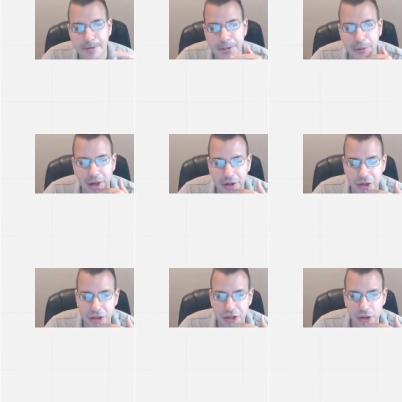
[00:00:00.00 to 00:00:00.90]
So what I'm
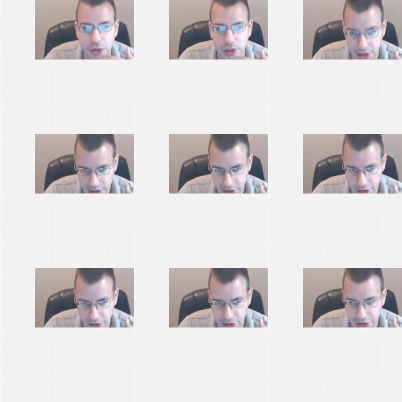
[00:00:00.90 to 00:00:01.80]
going to do
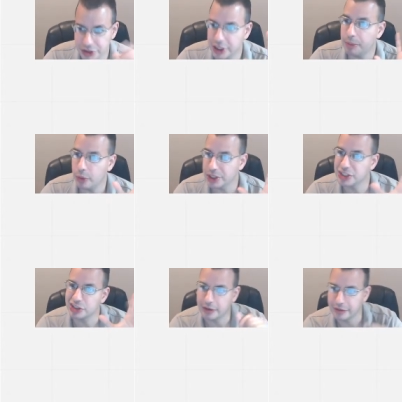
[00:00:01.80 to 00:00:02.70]
here, there's a couple ways
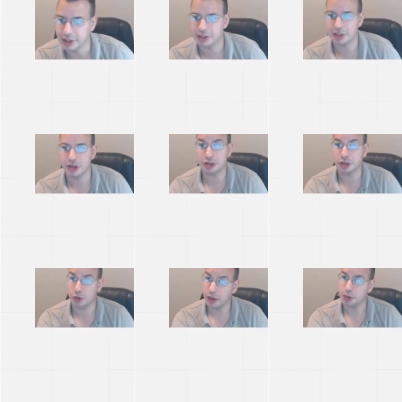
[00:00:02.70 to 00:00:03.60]
of solving this. There's the
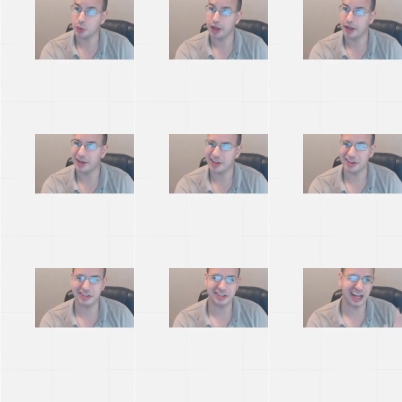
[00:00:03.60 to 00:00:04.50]
correct way, and
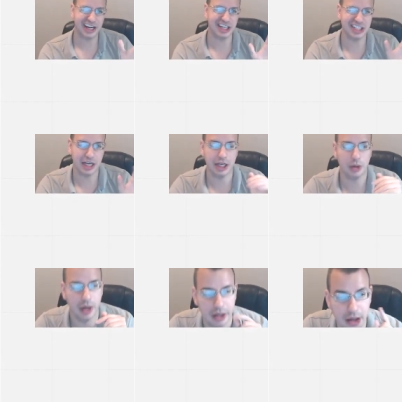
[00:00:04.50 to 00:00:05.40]
there's the kind of shady
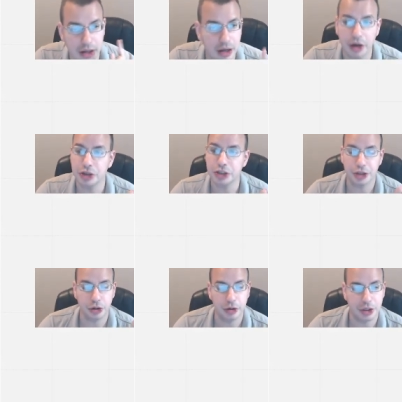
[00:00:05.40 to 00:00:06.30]
way. I'm going to show you
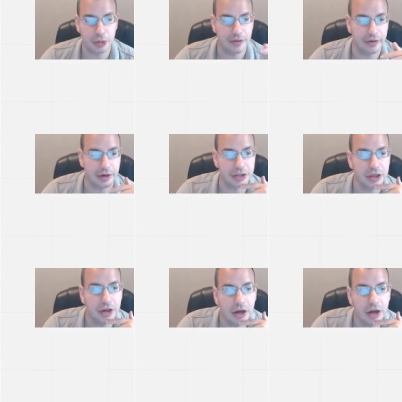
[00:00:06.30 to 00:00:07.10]
the correct way first.